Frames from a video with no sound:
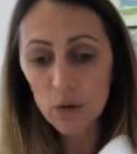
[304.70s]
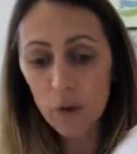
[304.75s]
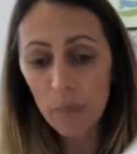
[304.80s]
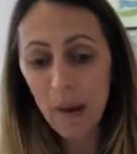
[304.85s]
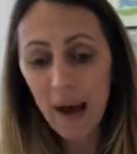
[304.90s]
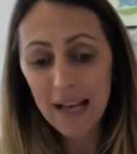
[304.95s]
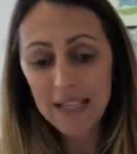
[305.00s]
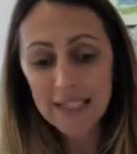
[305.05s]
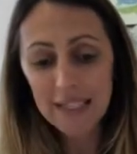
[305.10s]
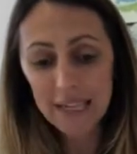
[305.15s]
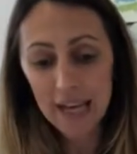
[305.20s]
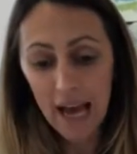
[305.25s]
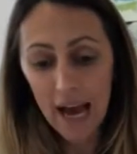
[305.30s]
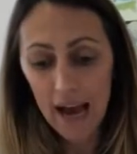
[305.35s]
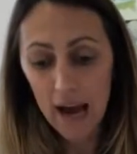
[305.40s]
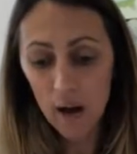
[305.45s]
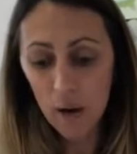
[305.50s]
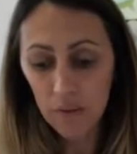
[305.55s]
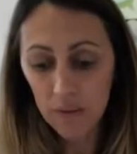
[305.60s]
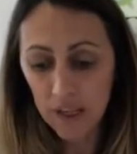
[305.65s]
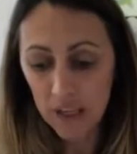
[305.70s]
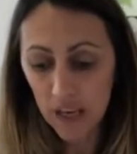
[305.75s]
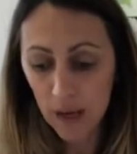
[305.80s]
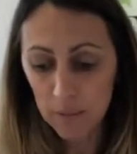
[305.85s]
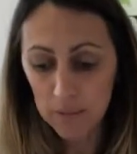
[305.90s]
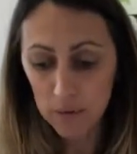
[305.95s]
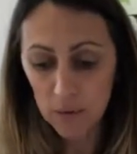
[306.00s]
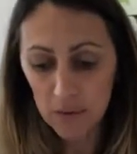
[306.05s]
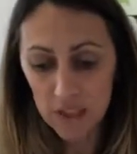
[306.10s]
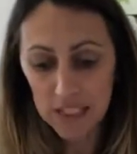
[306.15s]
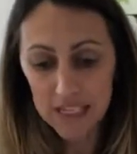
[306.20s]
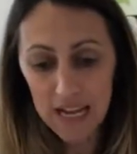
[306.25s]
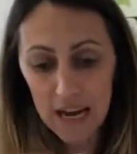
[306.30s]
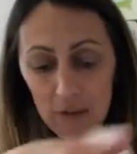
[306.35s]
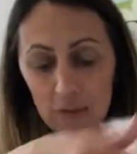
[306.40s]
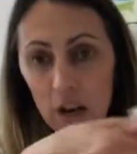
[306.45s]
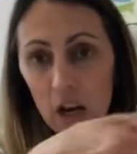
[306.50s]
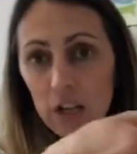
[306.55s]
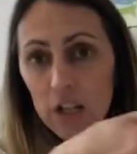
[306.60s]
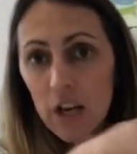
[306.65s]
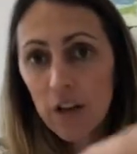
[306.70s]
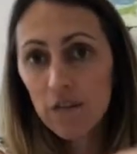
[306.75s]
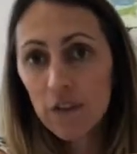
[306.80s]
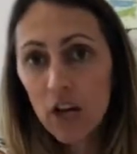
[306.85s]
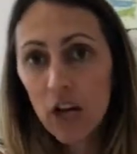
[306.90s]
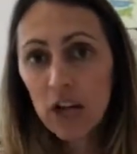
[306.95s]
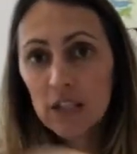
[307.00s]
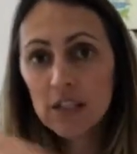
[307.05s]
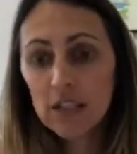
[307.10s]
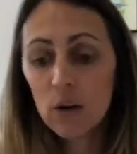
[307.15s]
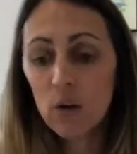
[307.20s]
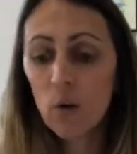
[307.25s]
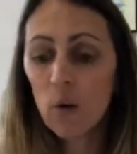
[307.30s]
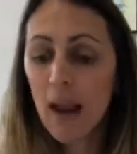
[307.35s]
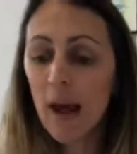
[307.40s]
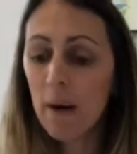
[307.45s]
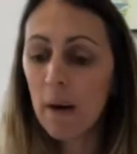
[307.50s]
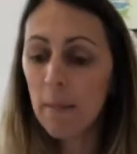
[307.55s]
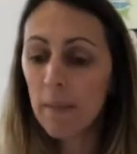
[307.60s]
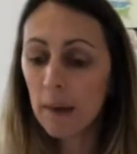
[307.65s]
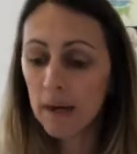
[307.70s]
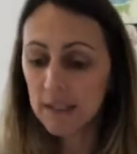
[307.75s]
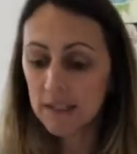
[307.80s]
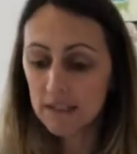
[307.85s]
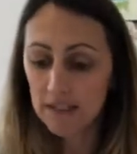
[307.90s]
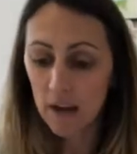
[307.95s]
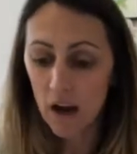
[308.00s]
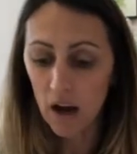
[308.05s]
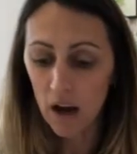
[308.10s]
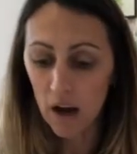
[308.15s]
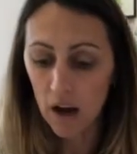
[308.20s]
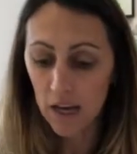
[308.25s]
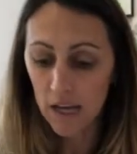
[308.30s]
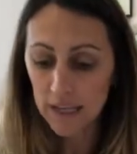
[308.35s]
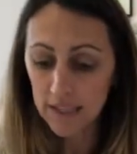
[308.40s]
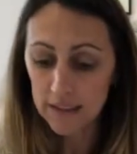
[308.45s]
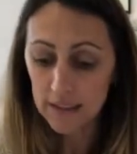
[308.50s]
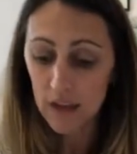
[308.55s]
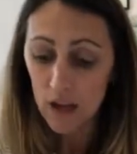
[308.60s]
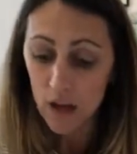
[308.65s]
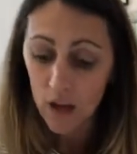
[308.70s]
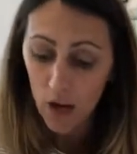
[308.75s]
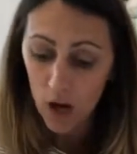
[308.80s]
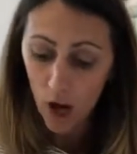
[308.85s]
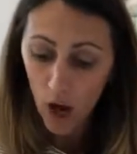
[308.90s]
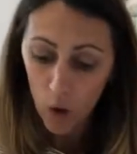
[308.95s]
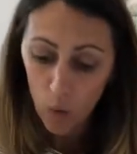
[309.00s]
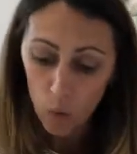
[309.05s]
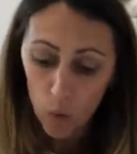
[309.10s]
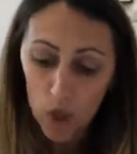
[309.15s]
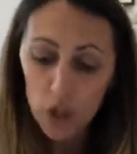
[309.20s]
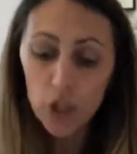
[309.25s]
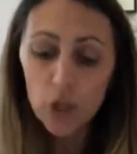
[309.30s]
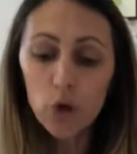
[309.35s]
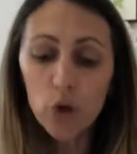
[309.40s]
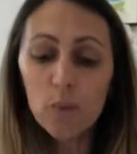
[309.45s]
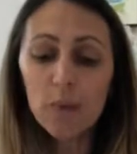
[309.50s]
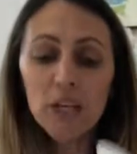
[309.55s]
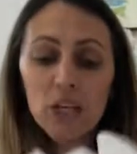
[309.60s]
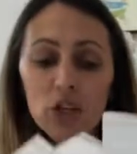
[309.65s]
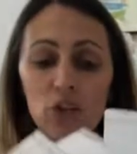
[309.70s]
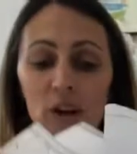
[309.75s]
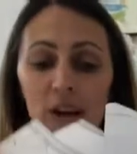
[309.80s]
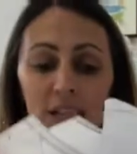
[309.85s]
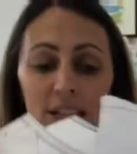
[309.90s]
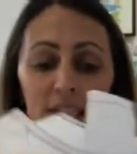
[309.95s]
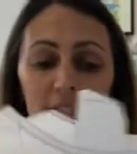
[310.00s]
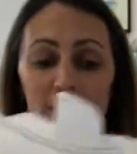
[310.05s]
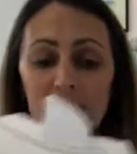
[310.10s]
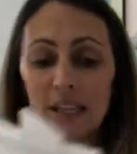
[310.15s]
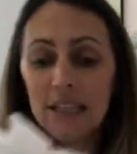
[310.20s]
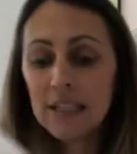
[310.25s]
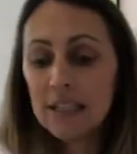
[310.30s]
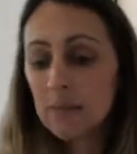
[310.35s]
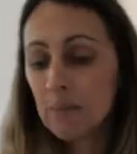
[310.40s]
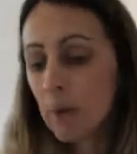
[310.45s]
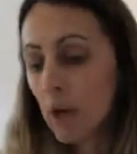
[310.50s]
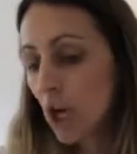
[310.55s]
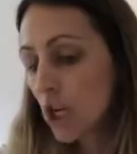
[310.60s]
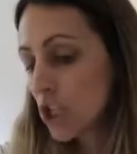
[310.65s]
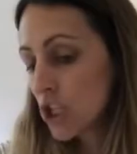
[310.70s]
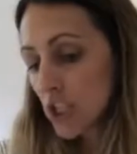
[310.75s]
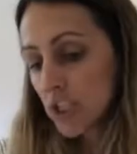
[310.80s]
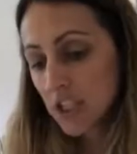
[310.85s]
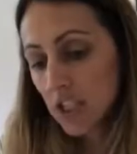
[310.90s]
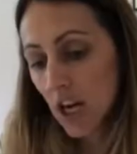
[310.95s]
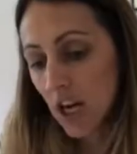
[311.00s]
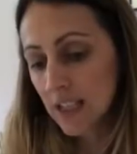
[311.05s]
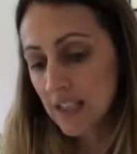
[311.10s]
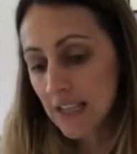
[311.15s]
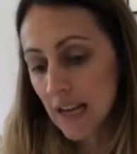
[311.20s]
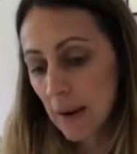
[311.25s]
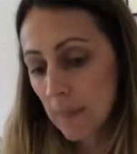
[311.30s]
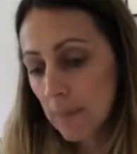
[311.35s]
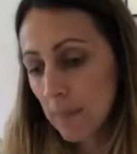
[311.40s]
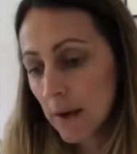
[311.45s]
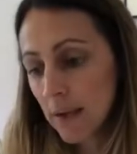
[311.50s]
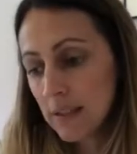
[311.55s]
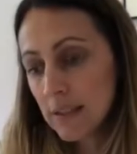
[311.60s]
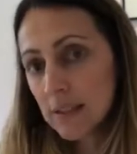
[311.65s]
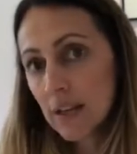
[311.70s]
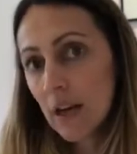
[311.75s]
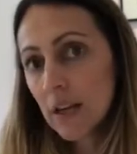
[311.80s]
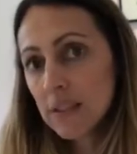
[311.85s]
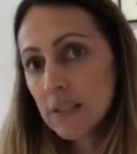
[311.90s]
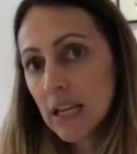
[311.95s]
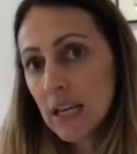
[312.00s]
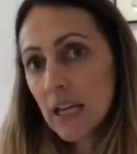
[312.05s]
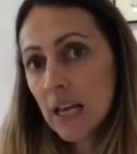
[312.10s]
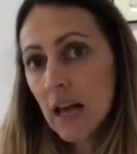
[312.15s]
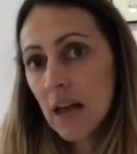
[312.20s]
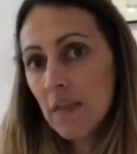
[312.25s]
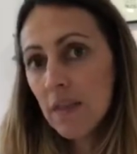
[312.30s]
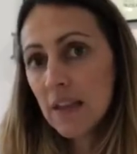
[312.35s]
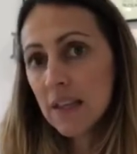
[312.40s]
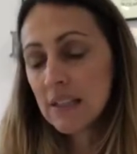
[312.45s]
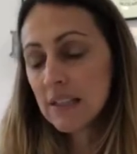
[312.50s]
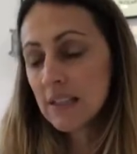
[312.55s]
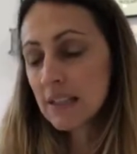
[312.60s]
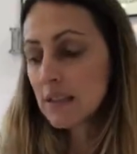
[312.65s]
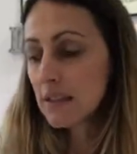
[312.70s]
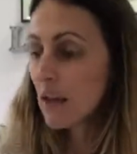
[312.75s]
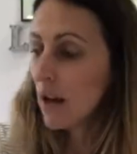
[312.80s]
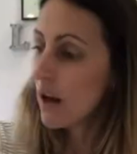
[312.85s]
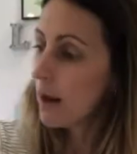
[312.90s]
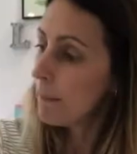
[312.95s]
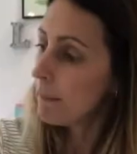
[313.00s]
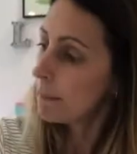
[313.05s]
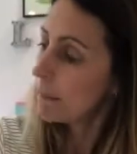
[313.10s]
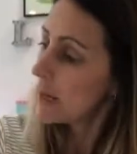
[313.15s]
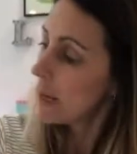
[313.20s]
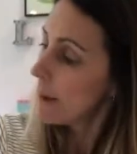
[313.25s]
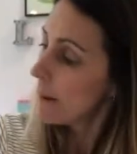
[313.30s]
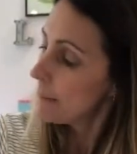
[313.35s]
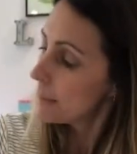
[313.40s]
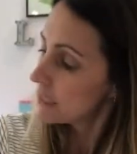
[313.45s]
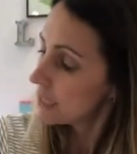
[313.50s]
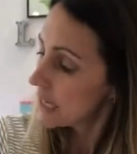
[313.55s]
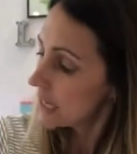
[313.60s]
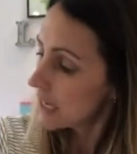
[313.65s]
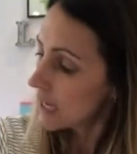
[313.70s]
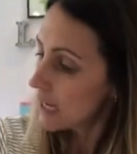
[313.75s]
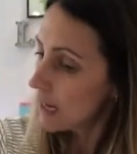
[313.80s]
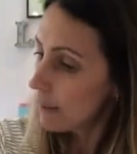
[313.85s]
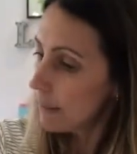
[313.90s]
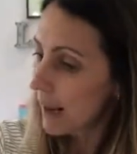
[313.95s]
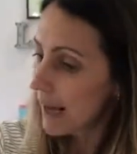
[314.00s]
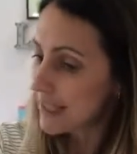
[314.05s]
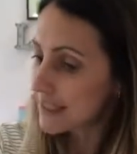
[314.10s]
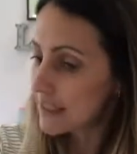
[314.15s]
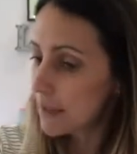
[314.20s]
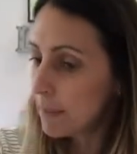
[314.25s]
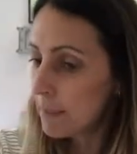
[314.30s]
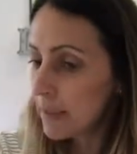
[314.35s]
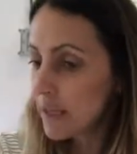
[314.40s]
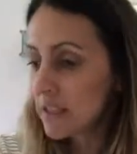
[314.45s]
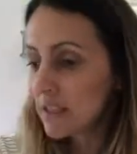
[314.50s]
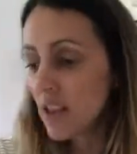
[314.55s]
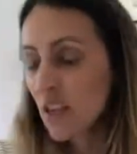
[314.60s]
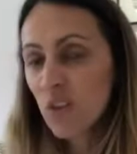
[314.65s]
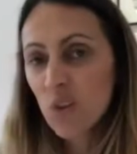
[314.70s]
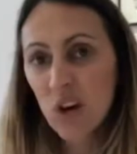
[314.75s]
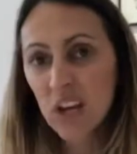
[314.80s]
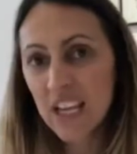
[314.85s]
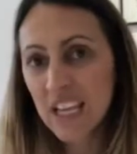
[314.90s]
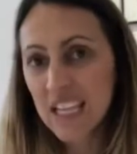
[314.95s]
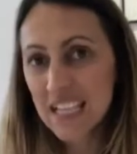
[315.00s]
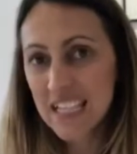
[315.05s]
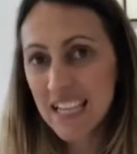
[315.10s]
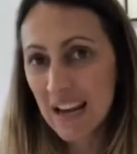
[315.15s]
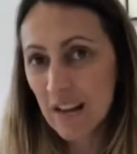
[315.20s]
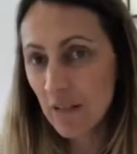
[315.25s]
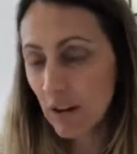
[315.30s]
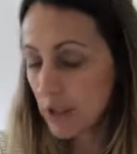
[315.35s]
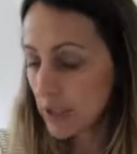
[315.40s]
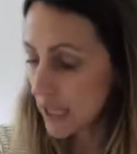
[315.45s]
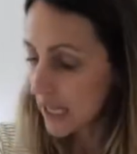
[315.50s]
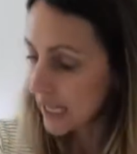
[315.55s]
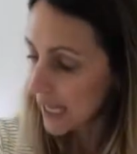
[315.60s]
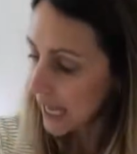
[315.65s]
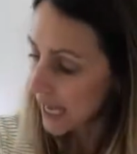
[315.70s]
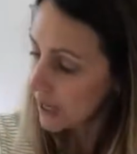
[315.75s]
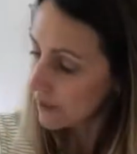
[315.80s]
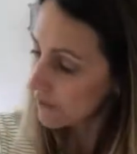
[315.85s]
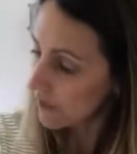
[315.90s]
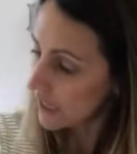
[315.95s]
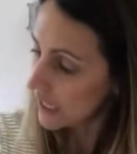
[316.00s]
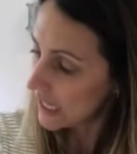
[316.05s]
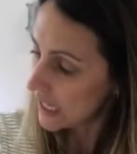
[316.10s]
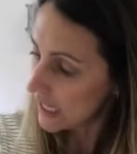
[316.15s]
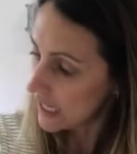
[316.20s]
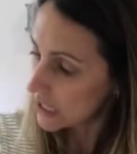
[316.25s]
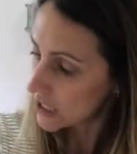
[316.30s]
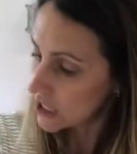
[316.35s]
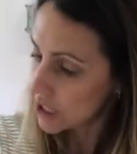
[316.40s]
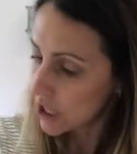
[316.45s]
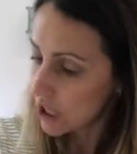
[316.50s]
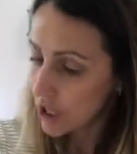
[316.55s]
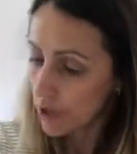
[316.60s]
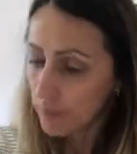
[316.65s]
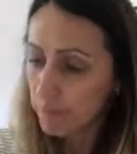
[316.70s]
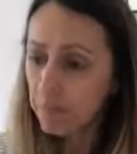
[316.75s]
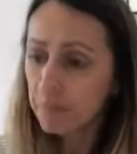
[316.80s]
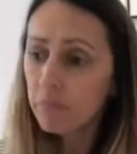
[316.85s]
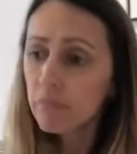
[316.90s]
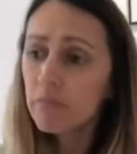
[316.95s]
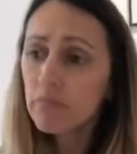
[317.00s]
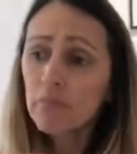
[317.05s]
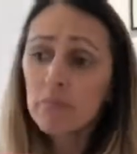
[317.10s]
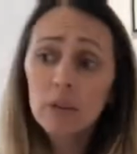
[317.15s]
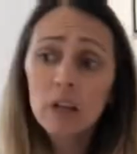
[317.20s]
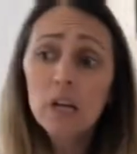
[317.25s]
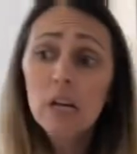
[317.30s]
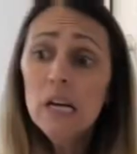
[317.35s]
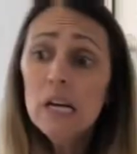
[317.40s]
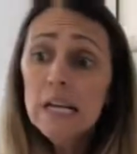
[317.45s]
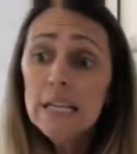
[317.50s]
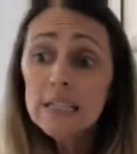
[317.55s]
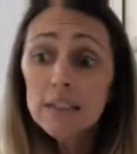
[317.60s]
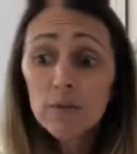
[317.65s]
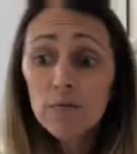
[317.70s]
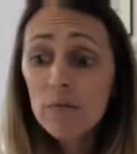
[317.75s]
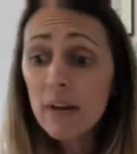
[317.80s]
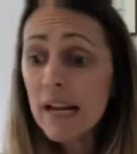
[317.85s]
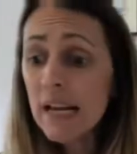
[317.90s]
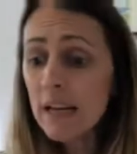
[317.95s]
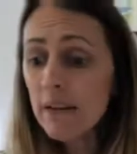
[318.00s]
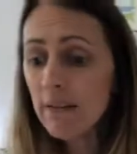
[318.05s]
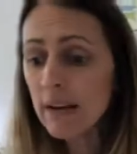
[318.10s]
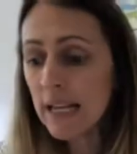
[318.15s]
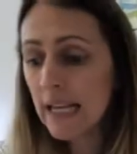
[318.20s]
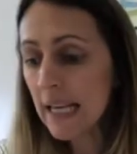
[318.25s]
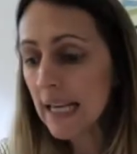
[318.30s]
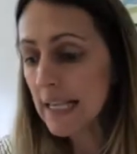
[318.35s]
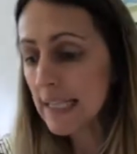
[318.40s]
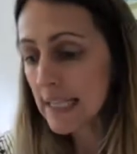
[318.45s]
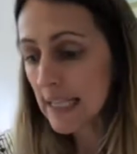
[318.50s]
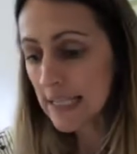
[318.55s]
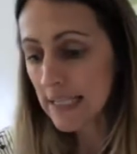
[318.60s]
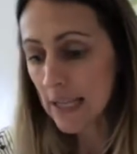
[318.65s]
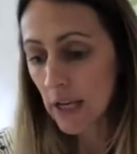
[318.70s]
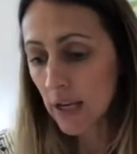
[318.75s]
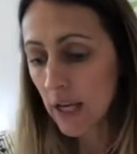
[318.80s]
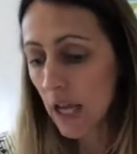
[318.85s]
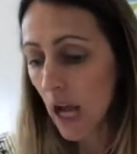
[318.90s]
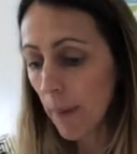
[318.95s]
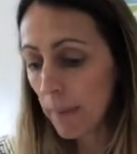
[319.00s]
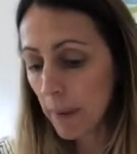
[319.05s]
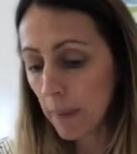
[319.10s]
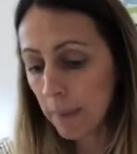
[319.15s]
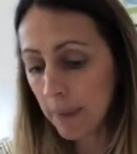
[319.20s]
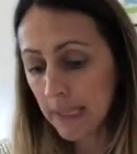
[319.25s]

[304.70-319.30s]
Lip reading: all the pattern out that comes with the download. I've cut it all out in my size. I would normally trace this, but I just cut out my sizing in this particular pattern because I thought I can download it again if I need to. So really, really easy. It's only a couple of